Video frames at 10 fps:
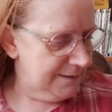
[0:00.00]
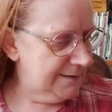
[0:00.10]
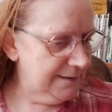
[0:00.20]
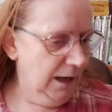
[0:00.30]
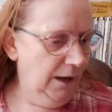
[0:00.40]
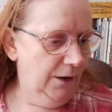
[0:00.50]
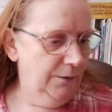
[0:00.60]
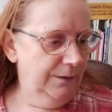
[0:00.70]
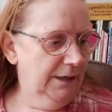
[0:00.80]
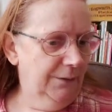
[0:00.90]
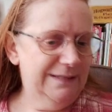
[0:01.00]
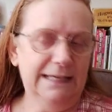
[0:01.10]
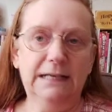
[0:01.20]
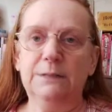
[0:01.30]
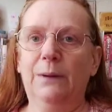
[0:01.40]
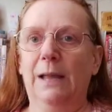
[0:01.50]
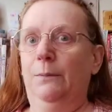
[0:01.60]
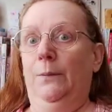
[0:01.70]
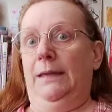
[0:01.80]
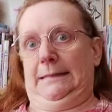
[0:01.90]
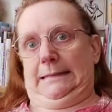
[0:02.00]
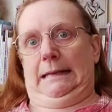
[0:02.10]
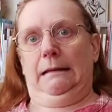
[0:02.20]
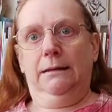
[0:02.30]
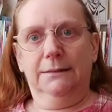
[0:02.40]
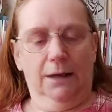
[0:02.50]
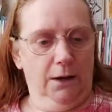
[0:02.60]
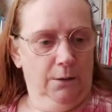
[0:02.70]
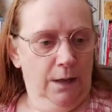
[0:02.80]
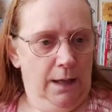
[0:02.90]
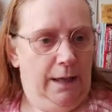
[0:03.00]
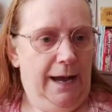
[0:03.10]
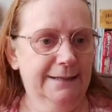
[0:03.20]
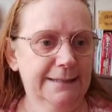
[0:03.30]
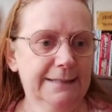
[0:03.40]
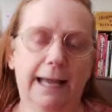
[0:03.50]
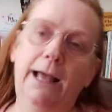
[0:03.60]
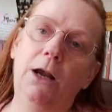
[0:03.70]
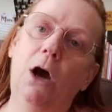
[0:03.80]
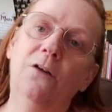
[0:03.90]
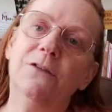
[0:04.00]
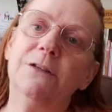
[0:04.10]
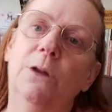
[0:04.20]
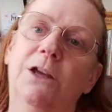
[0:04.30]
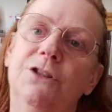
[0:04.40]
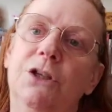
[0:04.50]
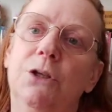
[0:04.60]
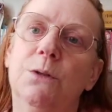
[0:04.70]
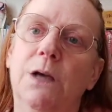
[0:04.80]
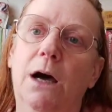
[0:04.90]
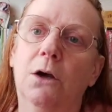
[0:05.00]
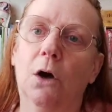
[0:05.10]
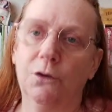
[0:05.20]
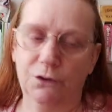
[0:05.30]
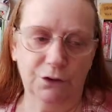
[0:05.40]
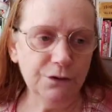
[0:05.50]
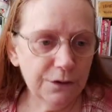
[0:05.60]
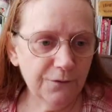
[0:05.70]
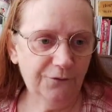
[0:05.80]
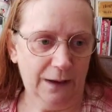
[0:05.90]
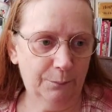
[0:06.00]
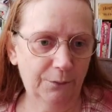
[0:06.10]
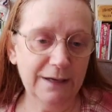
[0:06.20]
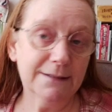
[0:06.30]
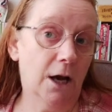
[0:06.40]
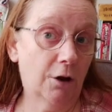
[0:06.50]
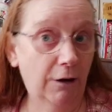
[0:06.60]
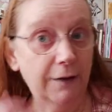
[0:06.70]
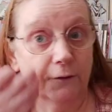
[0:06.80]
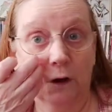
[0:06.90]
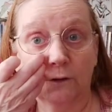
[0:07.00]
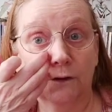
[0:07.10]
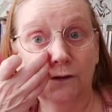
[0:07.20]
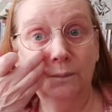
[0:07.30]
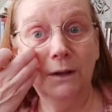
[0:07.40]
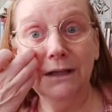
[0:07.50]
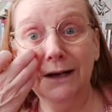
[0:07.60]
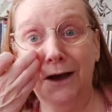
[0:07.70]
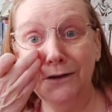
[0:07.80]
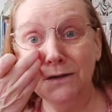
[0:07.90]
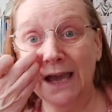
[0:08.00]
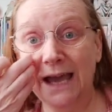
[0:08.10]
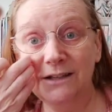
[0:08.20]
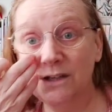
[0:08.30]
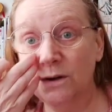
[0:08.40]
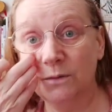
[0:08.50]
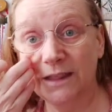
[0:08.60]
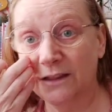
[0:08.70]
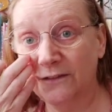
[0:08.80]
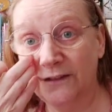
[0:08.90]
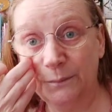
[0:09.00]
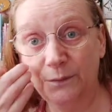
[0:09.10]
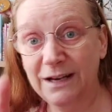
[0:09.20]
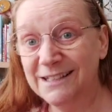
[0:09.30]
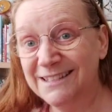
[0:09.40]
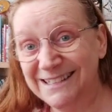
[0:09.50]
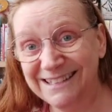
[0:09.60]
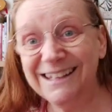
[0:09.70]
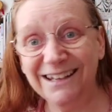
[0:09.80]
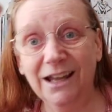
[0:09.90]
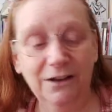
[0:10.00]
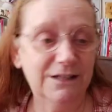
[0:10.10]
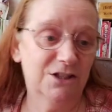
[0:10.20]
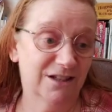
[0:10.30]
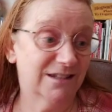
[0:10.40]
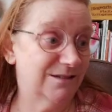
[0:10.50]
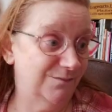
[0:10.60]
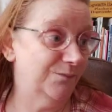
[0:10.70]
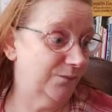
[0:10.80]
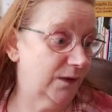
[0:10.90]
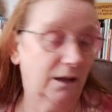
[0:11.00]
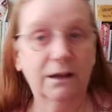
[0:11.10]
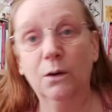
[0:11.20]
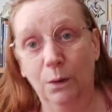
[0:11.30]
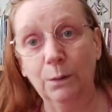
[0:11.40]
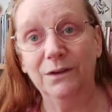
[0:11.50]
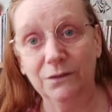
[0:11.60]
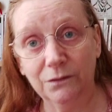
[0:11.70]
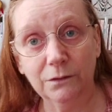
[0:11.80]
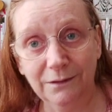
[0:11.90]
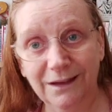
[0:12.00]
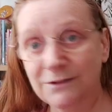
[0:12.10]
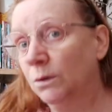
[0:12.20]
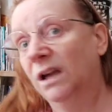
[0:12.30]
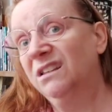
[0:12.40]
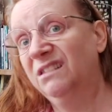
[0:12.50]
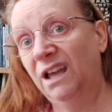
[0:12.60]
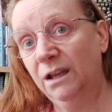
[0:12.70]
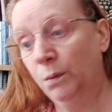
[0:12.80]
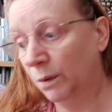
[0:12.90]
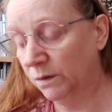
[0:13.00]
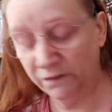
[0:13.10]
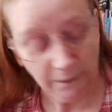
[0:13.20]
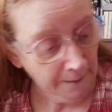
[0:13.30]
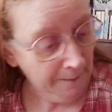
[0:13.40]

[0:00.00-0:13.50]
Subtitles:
So you know, it's English paper piecing. So as I say, a lot of us like to use our cotton fabrics, our craft cottons, but you know, you can do it with other fabrics. You know, it's just quilters, that's all I can say, quilters.